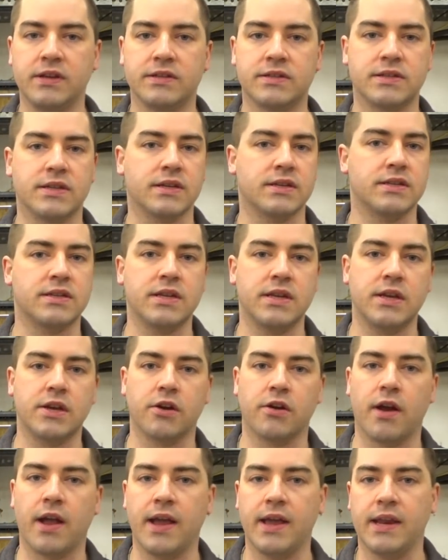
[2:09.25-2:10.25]
60,
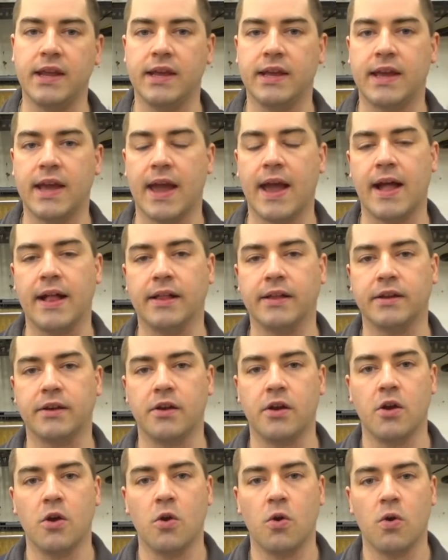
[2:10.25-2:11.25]
or 80 gallon
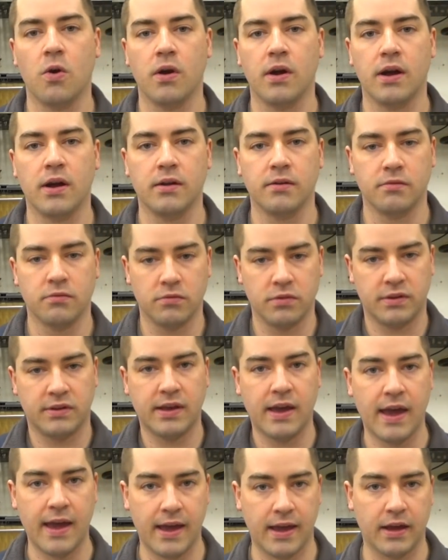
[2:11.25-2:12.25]

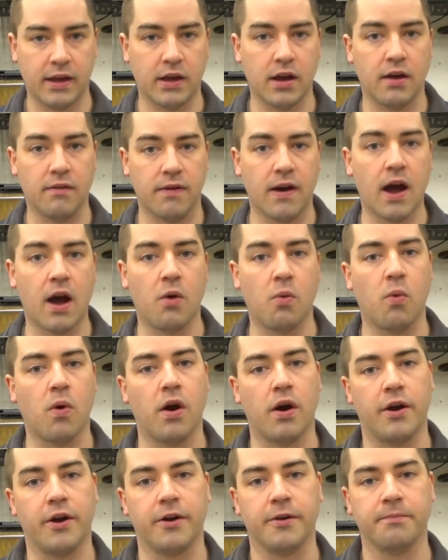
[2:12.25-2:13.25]
tank of hot
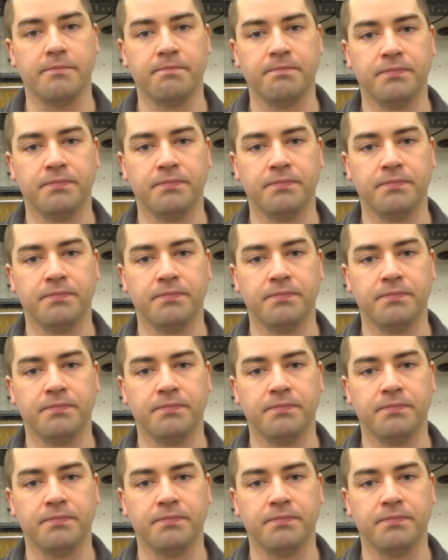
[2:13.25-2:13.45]
water.